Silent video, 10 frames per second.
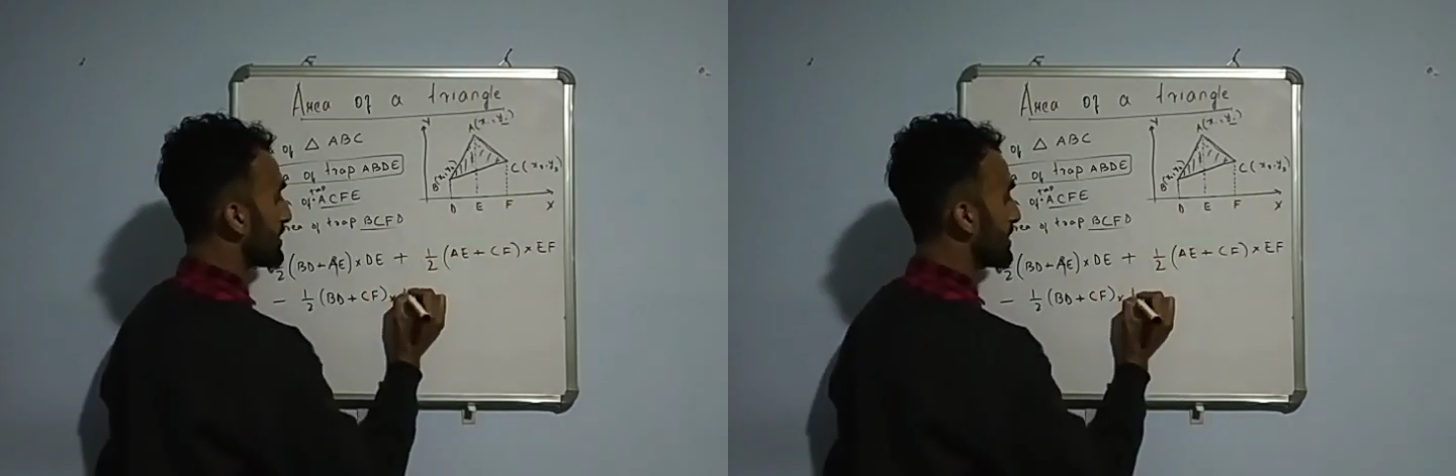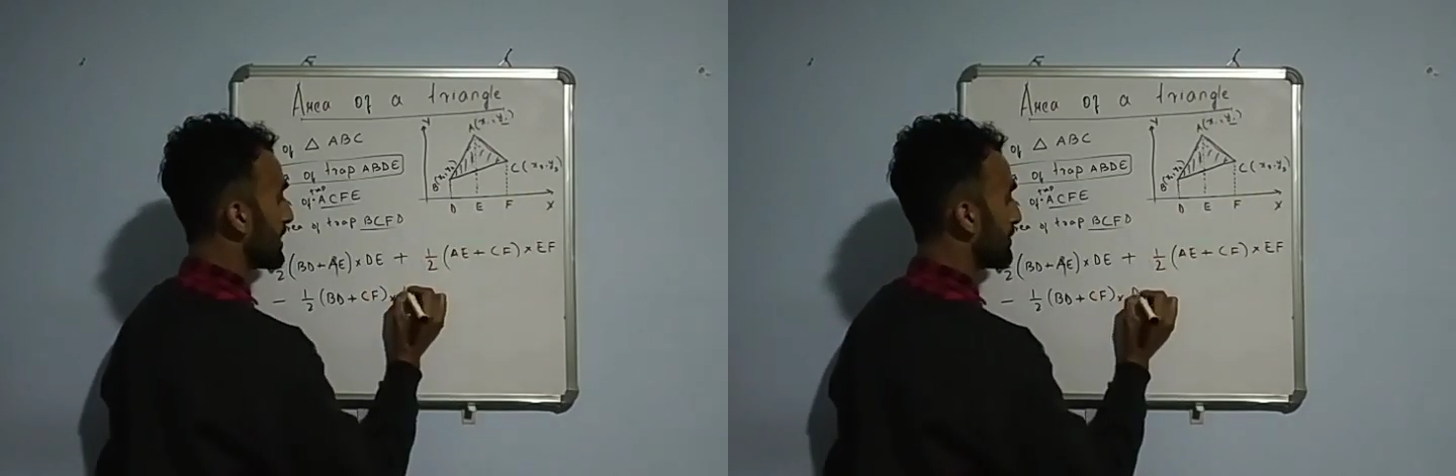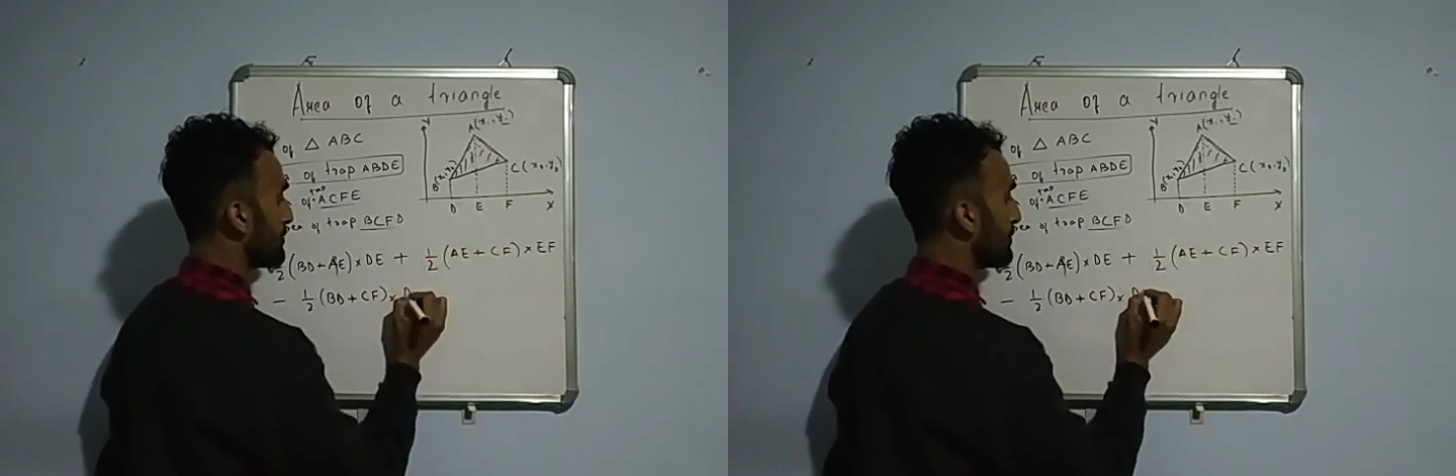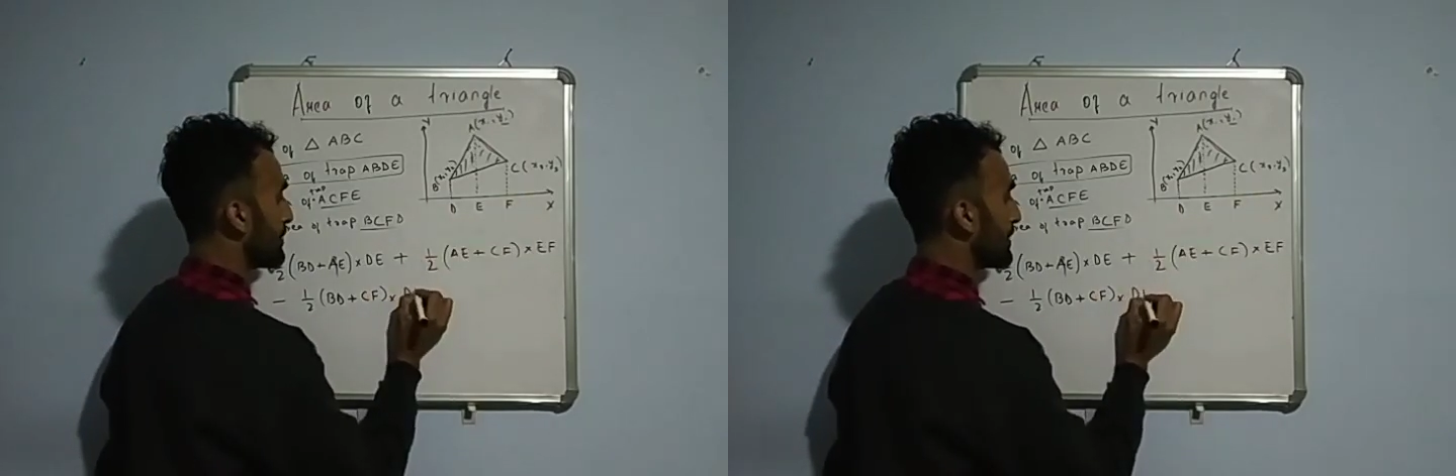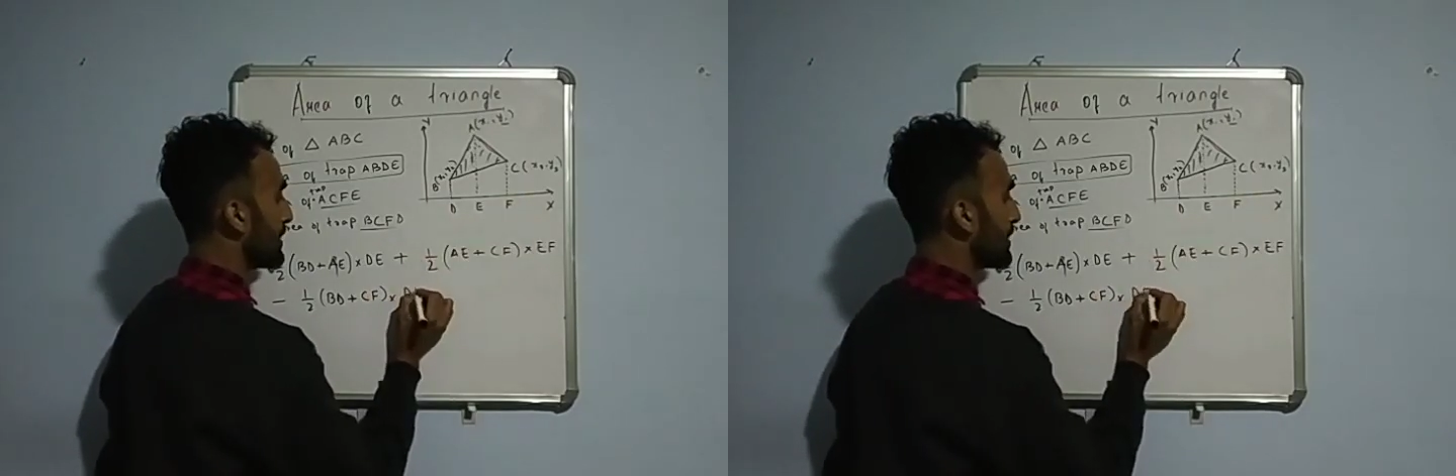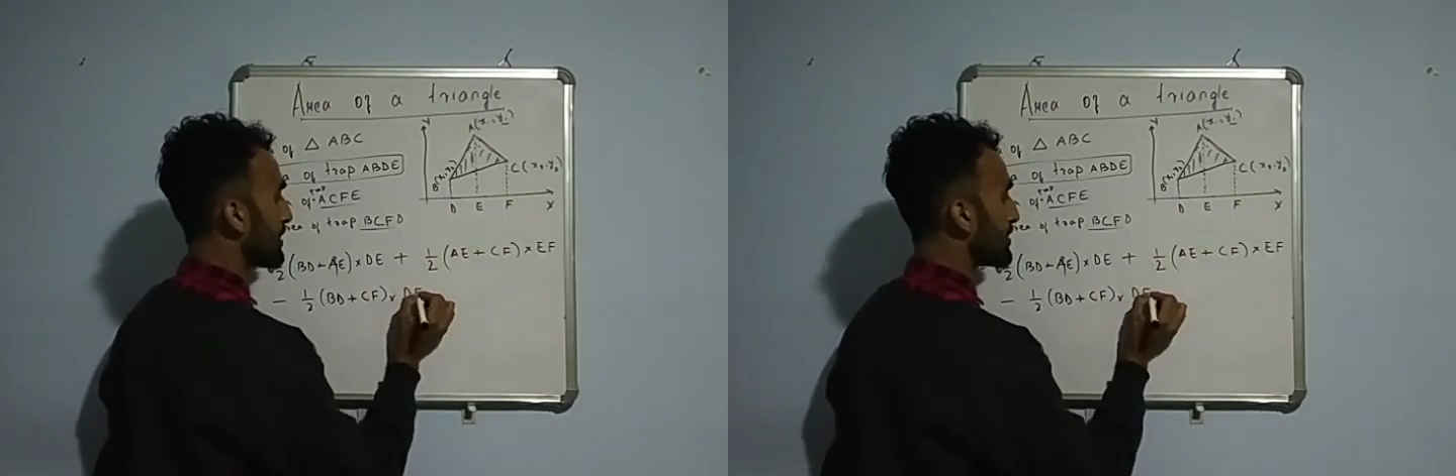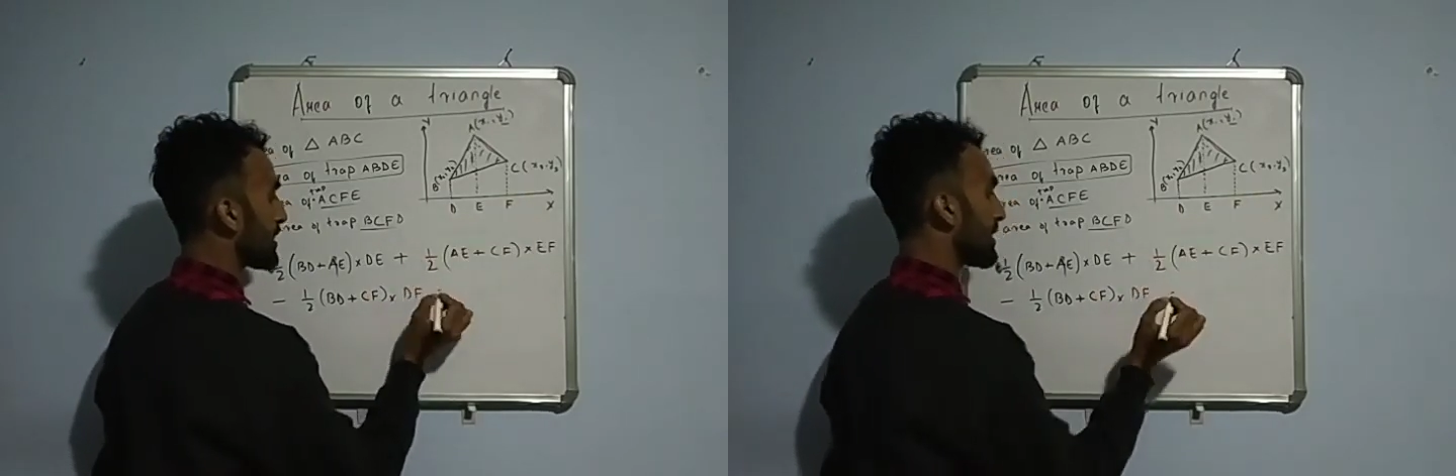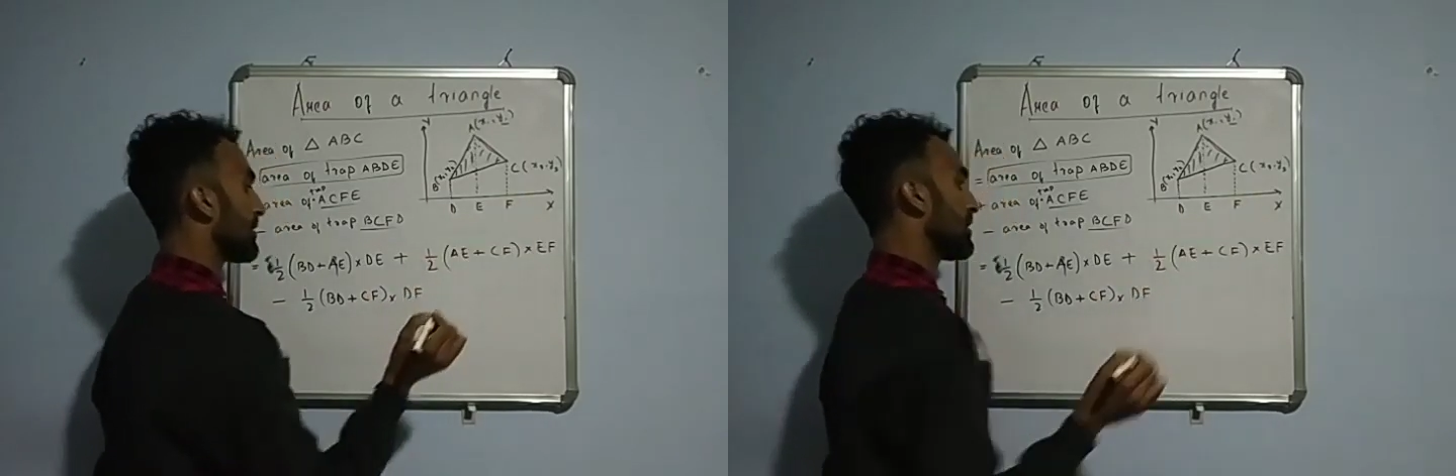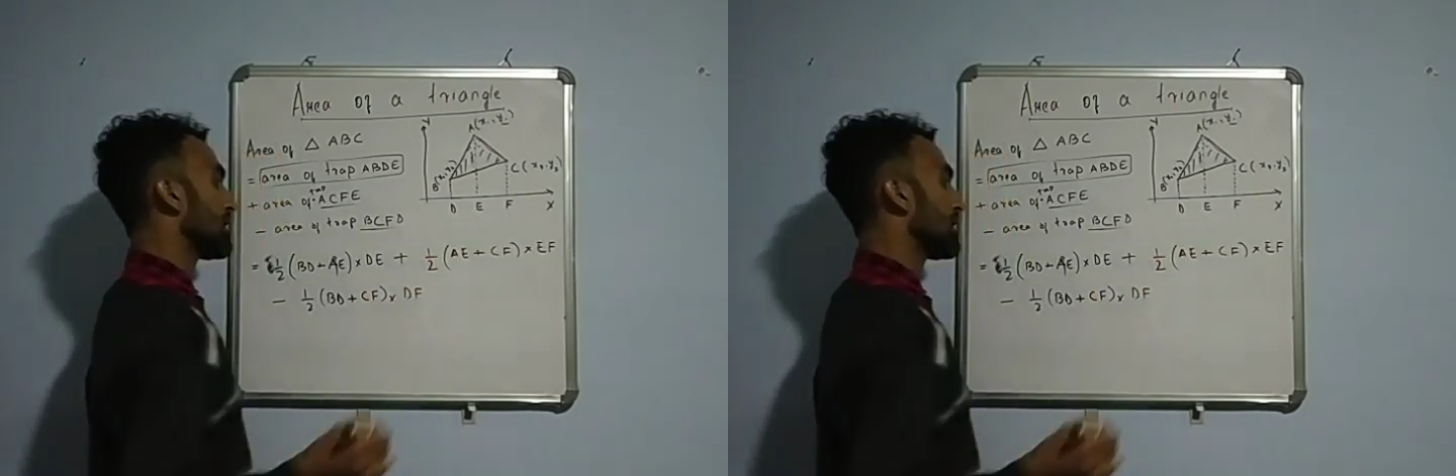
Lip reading: DF. Check.